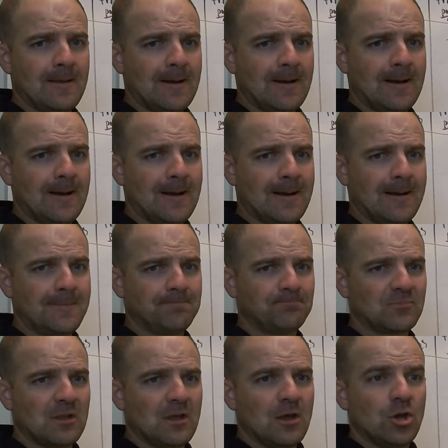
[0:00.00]

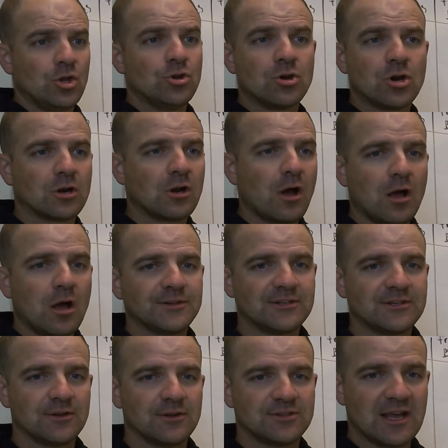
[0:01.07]
You could
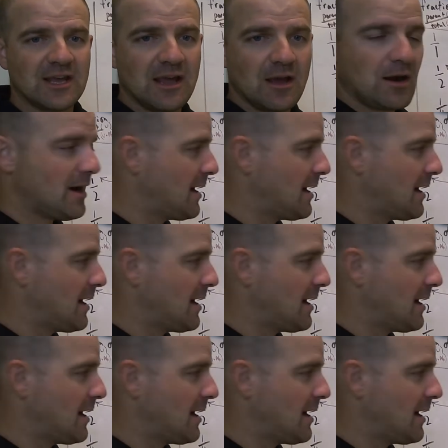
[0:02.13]
also say, all right,